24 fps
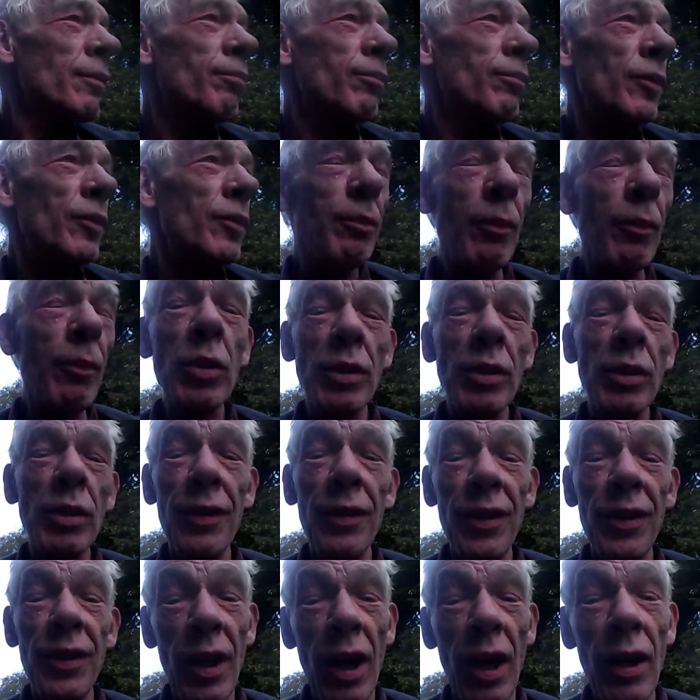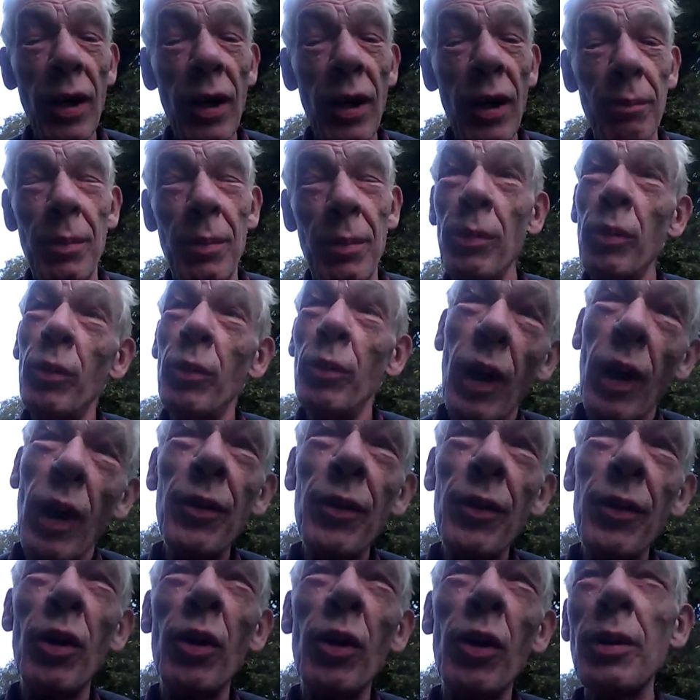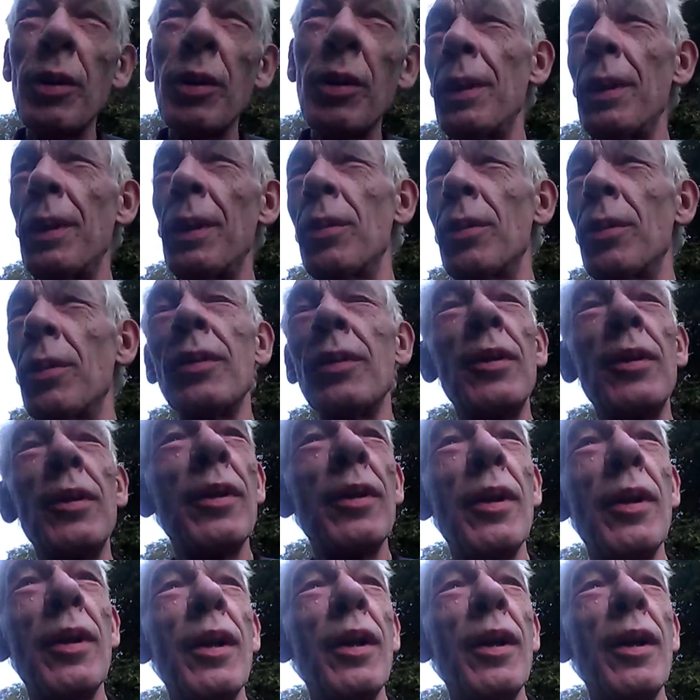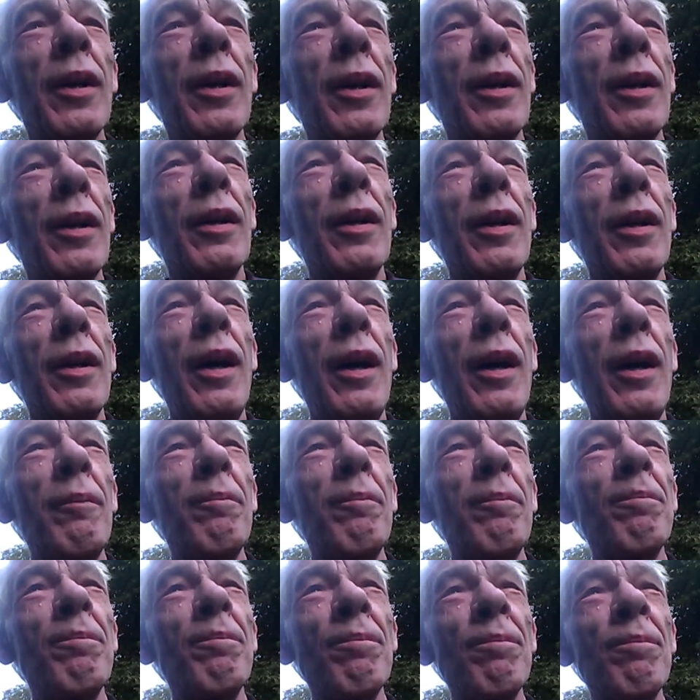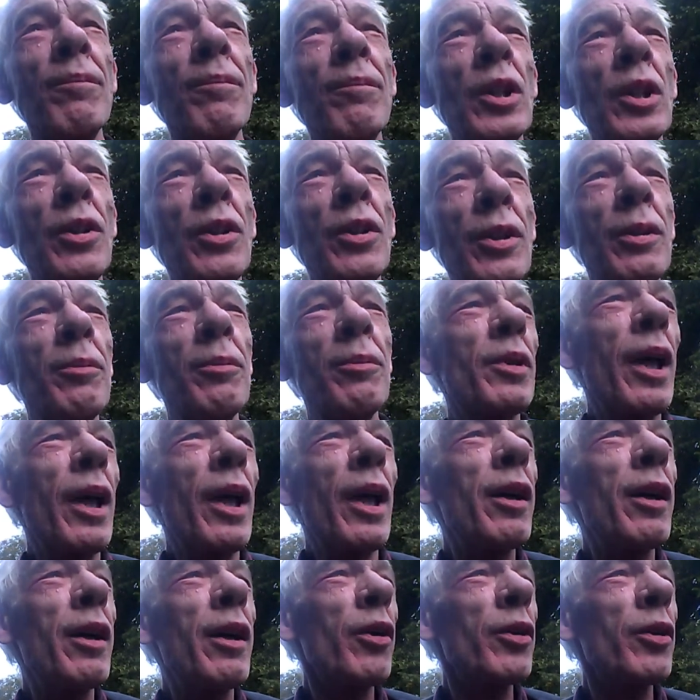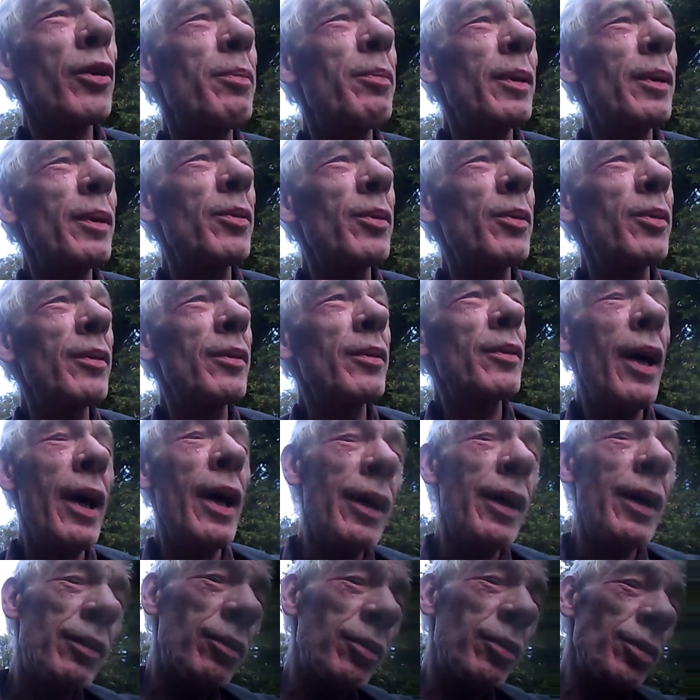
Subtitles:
mostly the younger people. Well, the older people. It seems like a lot of people like